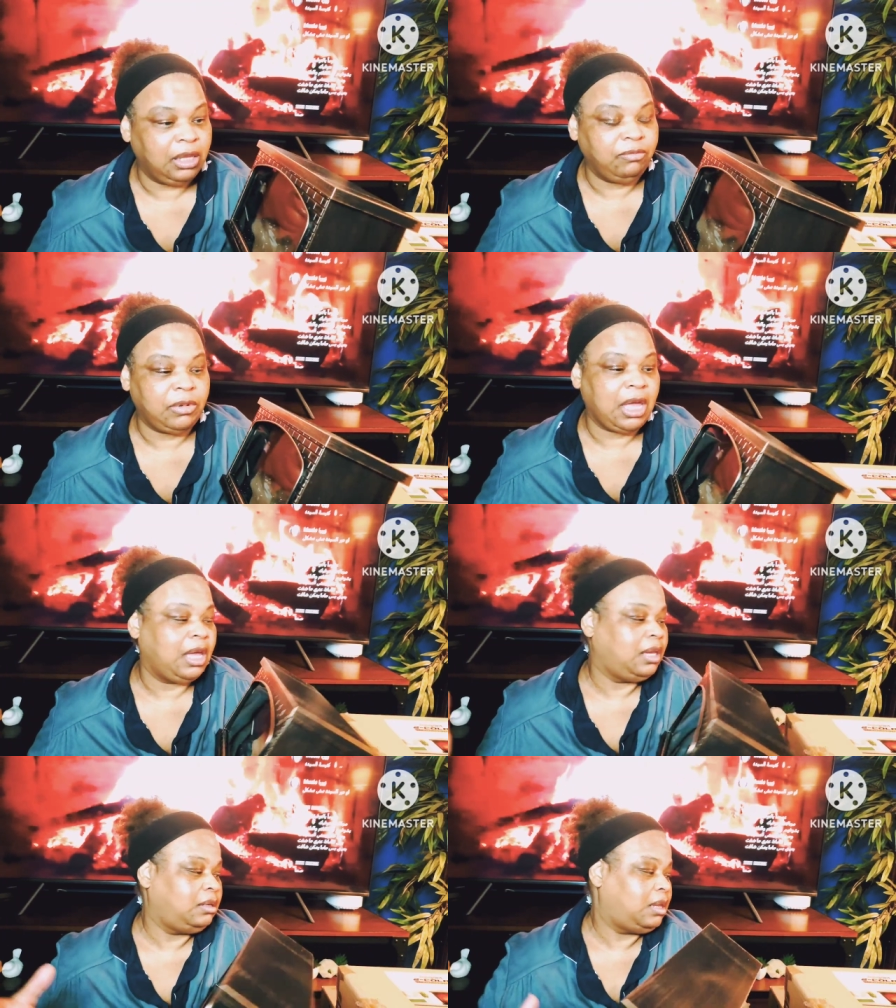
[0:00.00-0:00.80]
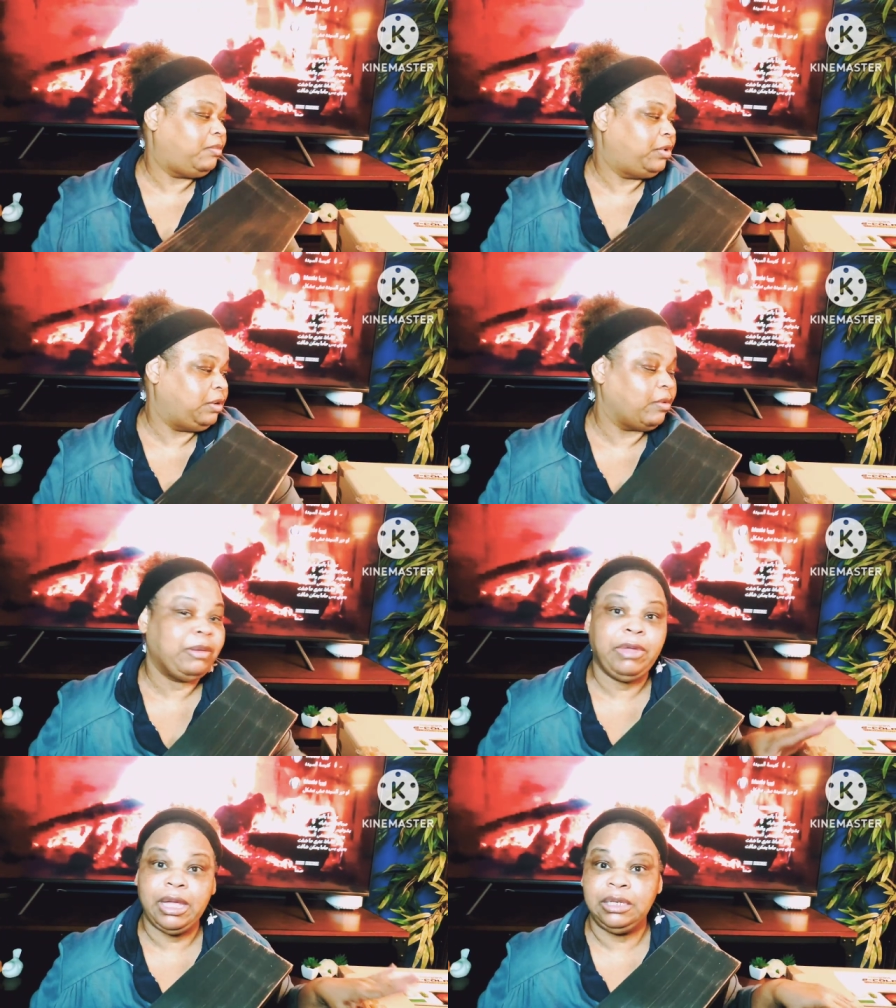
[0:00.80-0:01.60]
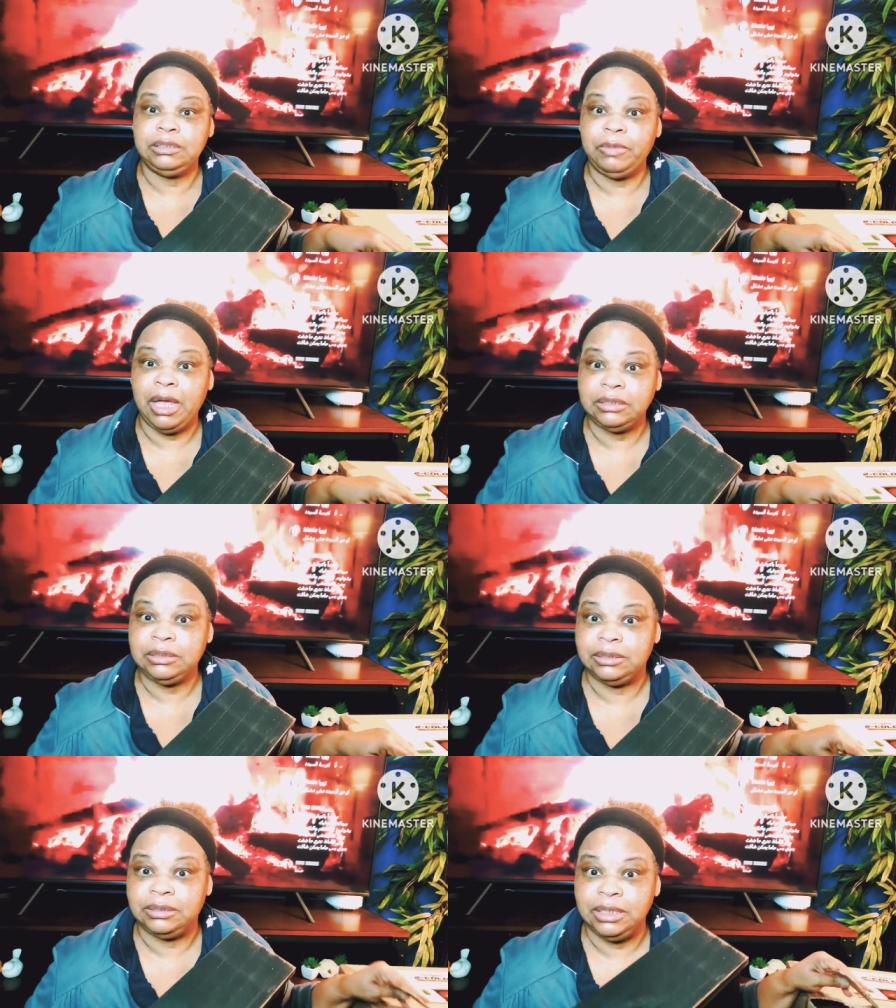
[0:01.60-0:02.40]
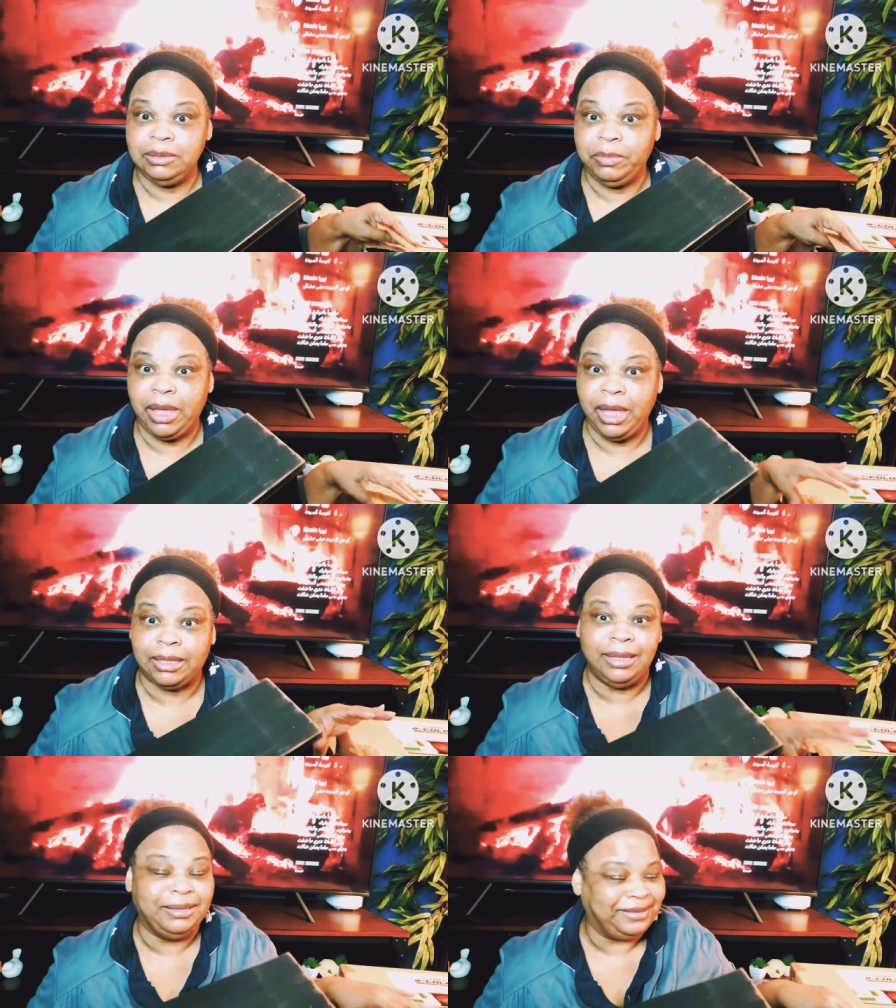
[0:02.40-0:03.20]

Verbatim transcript: If not, I'll put it right back in this box. So send it back.